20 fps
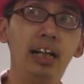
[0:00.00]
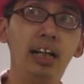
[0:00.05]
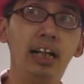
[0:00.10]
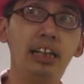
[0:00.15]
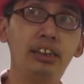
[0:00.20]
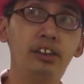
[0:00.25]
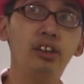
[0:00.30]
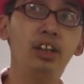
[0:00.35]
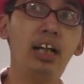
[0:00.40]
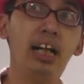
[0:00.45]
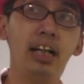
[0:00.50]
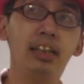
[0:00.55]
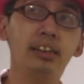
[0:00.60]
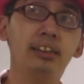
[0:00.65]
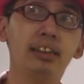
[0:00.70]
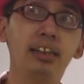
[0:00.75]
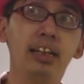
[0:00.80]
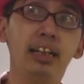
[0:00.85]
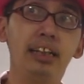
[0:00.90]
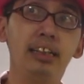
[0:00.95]
actually
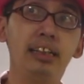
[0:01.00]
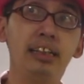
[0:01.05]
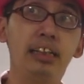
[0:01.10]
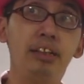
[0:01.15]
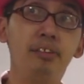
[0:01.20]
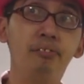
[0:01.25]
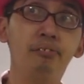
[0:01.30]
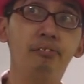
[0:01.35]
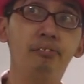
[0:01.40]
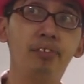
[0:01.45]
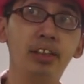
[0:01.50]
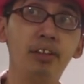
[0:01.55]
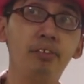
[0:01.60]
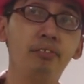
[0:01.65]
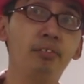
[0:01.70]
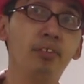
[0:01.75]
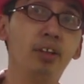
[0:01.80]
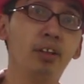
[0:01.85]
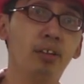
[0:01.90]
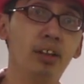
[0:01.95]
has an
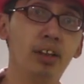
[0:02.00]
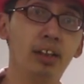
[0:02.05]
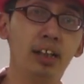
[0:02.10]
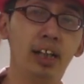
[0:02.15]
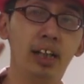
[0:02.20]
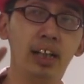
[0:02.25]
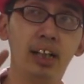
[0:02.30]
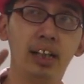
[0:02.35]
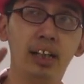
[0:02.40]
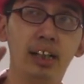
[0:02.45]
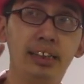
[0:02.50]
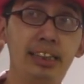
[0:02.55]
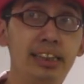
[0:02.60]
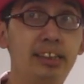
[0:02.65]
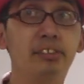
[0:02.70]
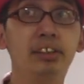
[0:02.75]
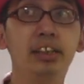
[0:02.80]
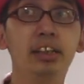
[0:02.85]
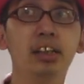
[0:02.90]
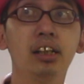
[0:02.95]
even
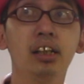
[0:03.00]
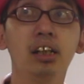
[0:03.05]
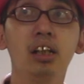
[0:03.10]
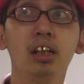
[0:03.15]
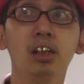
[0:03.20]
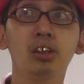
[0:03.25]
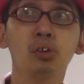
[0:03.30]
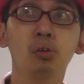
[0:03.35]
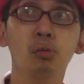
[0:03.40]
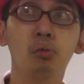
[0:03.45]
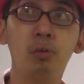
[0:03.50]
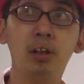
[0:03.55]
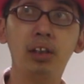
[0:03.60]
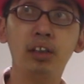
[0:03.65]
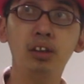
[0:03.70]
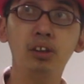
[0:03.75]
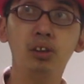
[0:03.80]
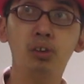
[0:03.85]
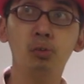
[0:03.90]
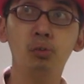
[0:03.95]
degree. So
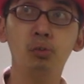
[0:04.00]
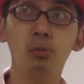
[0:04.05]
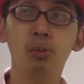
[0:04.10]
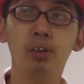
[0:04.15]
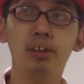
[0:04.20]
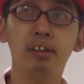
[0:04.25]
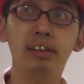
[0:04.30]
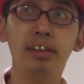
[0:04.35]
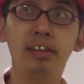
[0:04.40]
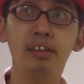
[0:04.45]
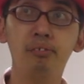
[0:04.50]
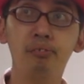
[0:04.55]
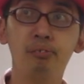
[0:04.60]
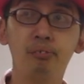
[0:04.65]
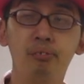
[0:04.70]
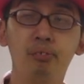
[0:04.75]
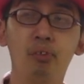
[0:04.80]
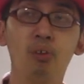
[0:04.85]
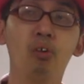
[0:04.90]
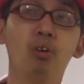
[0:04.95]
1, 2, 3,
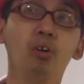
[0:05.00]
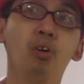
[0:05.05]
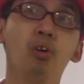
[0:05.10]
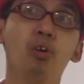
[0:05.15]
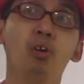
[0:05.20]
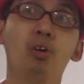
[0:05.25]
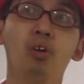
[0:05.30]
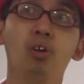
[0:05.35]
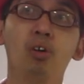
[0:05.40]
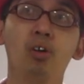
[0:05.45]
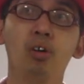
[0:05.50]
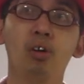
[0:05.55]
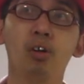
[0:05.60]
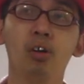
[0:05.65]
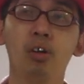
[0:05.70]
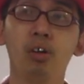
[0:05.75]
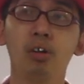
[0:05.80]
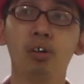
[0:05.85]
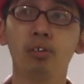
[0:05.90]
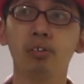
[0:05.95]
4.
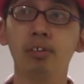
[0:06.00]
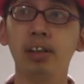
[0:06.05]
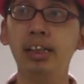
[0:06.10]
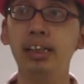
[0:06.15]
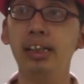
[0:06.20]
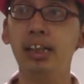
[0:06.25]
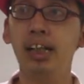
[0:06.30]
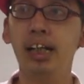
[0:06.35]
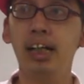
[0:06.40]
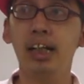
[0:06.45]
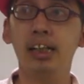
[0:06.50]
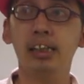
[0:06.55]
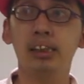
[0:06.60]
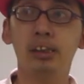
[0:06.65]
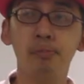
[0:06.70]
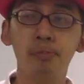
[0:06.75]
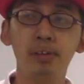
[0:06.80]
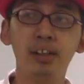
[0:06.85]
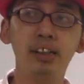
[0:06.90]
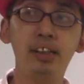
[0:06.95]
Right?
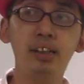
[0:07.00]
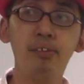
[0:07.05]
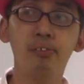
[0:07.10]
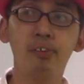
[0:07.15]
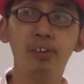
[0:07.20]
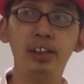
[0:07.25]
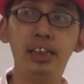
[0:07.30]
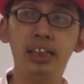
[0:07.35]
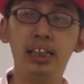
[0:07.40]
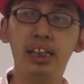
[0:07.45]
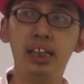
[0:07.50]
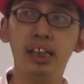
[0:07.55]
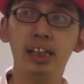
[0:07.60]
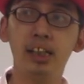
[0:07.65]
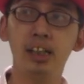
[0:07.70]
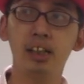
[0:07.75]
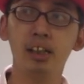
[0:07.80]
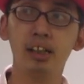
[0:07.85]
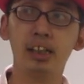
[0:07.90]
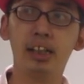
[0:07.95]
Similarly for E,
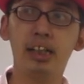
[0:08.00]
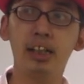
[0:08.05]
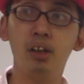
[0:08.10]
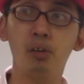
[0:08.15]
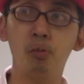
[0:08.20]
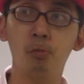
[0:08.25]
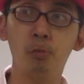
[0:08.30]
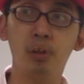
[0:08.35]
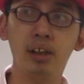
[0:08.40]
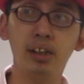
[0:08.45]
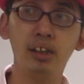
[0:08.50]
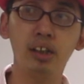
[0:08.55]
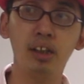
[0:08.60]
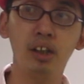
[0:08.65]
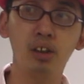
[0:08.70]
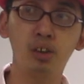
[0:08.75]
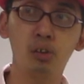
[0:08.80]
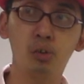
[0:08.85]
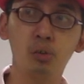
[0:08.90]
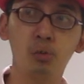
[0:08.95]
okay, 1,
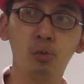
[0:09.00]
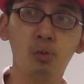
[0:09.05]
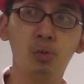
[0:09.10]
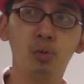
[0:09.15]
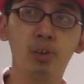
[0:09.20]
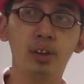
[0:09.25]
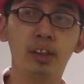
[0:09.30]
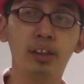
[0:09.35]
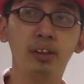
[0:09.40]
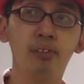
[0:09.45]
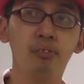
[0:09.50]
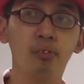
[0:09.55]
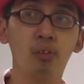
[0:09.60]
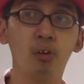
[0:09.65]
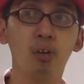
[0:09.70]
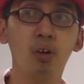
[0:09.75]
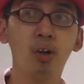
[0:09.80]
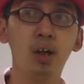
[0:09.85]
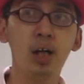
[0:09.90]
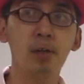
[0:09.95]
2, 3,
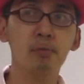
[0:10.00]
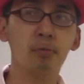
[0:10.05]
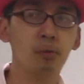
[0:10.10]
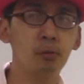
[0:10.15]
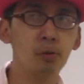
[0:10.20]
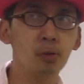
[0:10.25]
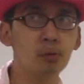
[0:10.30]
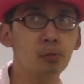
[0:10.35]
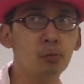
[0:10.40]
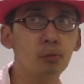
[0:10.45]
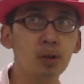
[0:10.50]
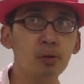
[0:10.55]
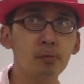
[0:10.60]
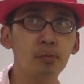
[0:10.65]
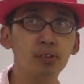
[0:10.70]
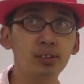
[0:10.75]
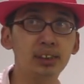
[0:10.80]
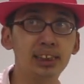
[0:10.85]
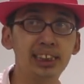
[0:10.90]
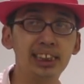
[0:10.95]
4. But what
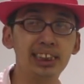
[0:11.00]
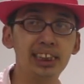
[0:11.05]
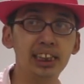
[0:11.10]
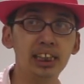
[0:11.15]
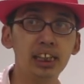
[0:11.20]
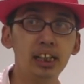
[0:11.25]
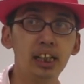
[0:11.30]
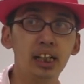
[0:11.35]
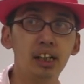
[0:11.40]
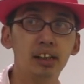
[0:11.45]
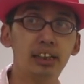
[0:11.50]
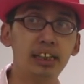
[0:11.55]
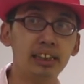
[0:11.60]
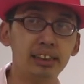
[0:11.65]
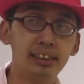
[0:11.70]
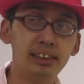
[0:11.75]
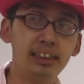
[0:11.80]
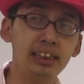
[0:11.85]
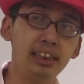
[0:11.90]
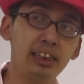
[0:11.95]
about C? Okay,
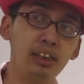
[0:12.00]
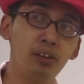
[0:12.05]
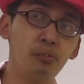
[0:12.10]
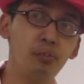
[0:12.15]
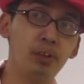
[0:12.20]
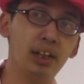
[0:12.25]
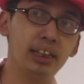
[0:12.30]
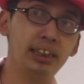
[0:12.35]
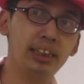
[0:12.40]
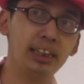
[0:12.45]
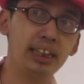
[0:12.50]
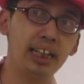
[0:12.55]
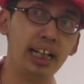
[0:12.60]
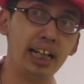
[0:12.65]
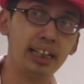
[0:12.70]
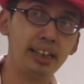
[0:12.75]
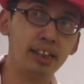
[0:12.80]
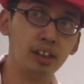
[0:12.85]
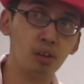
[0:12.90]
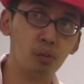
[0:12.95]
C, we actually
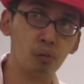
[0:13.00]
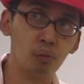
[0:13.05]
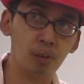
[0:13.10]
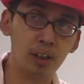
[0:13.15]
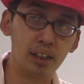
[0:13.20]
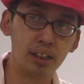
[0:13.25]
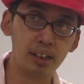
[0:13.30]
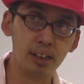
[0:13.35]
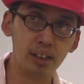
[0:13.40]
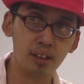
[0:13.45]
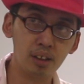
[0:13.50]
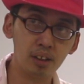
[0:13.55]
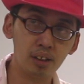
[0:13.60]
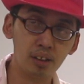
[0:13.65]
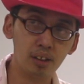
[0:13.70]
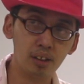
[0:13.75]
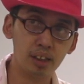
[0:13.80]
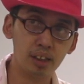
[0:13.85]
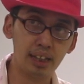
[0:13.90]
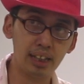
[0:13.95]
added one
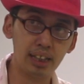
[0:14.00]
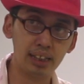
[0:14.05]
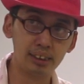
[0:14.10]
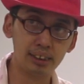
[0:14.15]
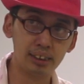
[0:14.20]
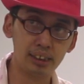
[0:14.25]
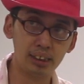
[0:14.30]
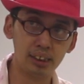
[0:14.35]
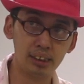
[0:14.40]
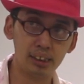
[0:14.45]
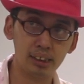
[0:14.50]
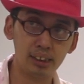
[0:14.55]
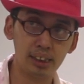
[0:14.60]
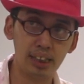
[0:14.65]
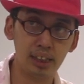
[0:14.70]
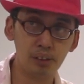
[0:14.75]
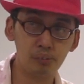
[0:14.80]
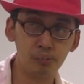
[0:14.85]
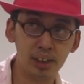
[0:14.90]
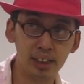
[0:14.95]
edge here
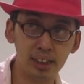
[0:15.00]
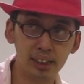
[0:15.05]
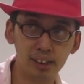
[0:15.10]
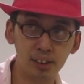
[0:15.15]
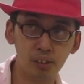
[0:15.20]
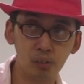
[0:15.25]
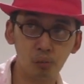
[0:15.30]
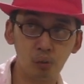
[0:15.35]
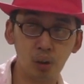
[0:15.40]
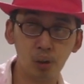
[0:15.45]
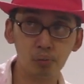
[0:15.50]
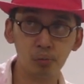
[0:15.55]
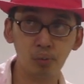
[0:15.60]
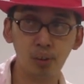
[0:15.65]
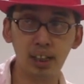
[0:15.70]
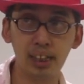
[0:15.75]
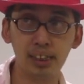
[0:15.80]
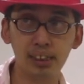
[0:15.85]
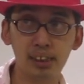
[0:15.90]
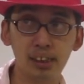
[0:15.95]
and we added one
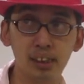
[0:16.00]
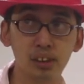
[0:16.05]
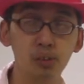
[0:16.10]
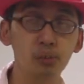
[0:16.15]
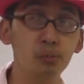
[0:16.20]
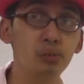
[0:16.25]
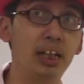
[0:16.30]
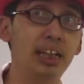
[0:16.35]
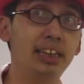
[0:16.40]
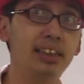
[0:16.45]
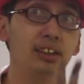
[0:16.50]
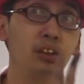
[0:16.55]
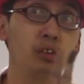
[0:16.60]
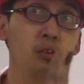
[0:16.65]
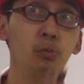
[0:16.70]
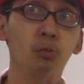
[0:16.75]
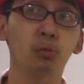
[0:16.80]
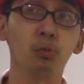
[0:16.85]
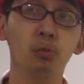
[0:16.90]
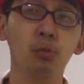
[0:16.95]
more edge here, so we added
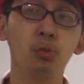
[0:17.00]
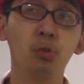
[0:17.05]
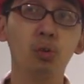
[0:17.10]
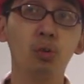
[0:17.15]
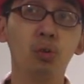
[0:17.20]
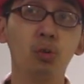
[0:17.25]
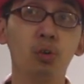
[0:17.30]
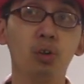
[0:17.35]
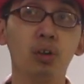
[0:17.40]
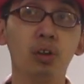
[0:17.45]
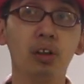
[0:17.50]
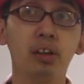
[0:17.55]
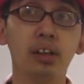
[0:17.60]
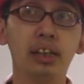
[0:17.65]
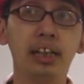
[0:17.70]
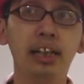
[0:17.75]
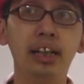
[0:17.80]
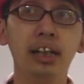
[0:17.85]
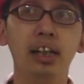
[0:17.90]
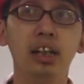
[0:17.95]
2.
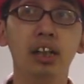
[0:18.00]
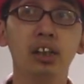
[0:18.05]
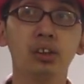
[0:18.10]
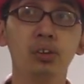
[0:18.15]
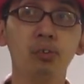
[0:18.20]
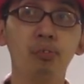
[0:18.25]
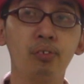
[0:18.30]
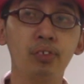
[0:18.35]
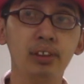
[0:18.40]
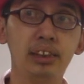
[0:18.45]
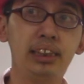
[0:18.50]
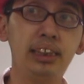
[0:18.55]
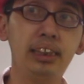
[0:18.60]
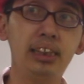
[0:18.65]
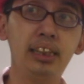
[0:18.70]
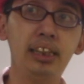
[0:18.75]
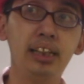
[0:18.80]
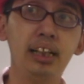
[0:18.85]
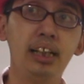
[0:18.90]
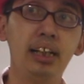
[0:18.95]
Okay, so for
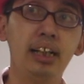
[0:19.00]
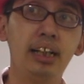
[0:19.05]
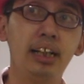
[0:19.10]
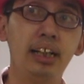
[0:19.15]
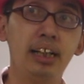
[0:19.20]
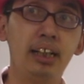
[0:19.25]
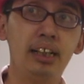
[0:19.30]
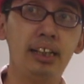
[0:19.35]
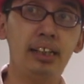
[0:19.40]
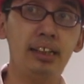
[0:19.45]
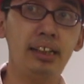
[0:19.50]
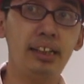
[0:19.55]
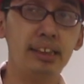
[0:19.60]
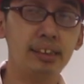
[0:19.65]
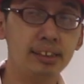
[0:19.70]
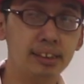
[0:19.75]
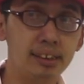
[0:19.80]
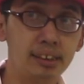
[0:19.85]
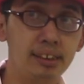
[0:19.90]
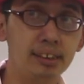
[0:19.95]
C, it
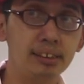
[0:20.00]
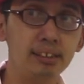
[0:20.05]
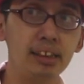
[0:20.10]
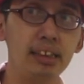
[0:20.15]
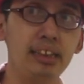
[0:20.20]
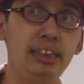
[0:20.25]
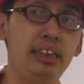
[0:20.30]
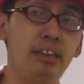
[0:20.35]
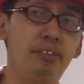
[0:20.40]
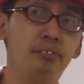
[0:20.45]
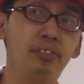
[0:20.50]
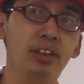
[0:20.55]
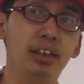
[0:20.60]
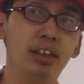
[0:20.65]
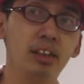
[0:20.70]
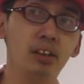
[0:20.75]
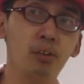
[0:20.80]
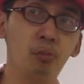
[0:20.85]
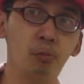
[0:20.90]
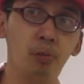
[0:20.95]
is still even.
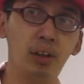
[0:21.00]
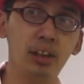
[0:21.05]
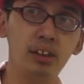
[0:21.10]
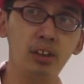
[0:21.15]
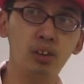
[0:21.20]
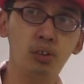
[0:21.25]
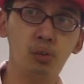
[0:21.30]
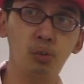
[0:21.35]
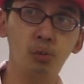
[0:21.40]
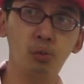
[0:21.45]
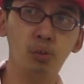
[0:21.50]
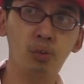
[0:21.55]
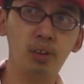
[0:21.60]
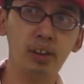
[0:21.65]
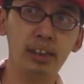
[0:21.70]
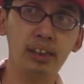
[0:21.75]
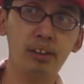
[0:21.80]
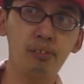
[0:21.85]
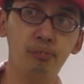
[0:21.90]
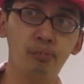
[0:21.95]
1, 2,
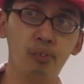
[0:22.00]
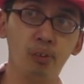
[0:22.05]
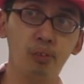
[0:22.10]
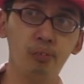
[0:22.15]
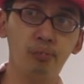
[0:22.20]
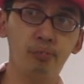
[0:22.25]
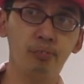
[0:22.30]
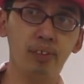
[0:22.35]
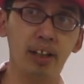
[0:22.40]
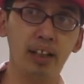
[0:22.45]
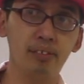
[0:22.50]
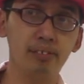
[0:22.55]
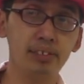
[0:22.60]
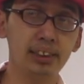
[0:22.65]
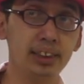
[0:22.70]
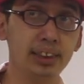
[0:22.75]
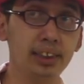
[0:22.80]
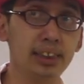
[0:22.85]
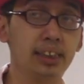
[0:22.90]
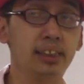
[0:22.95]
3, 4, 5,
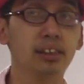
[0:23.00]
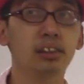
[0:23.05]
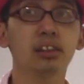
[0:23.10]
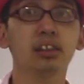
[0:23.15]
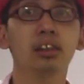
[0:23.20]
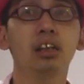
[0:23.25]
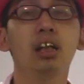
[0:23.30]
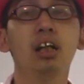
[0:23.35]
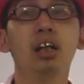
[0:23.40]
6.